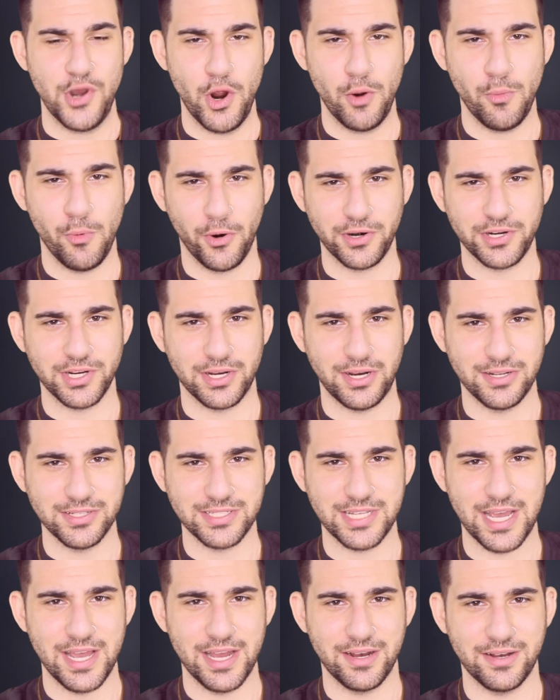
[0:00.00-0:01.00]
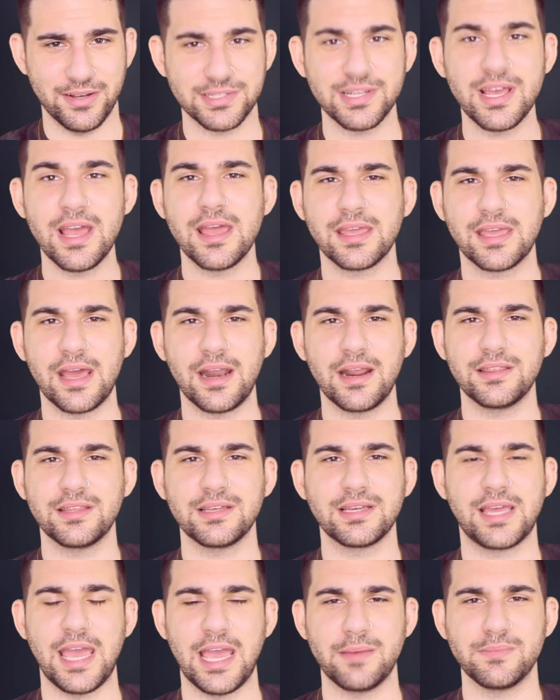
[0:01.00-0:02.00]
no more tall tales, getting
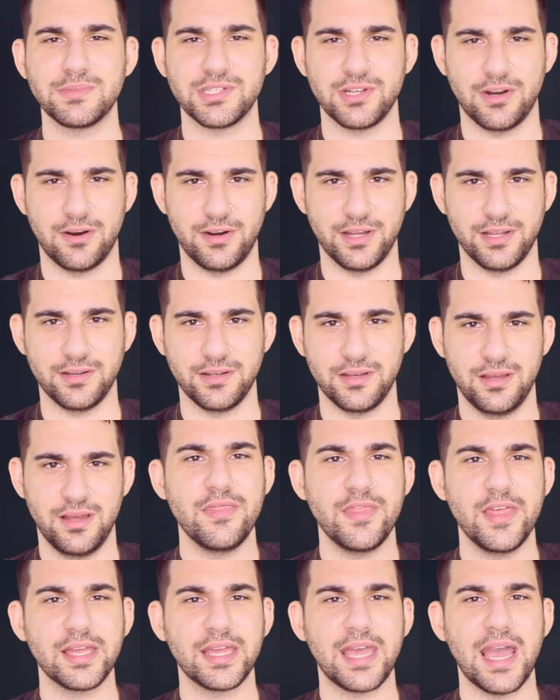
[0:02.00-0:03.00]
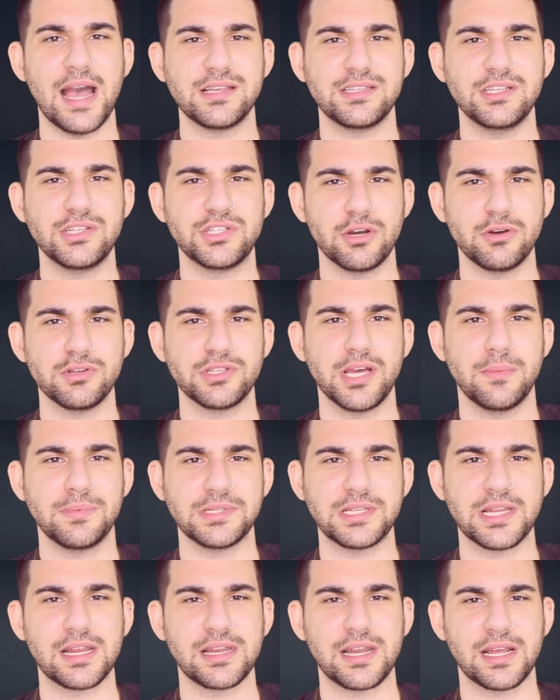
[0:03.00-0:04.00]
the game started. Then Cassie shows up
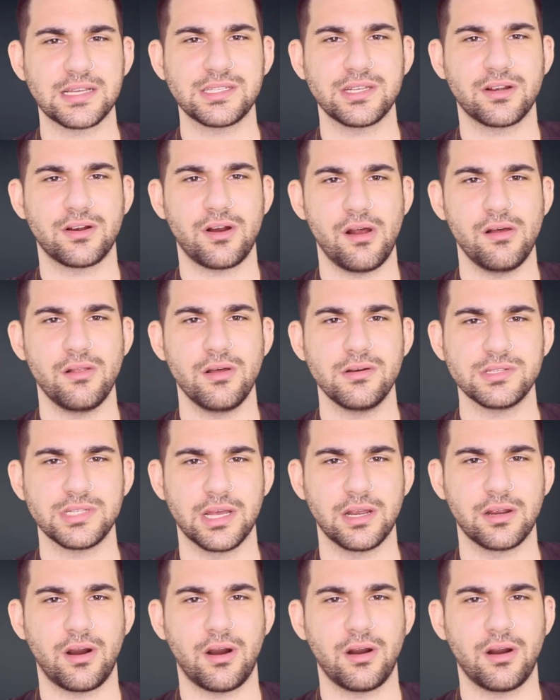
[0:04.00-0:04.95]
sitting next to Carlos, and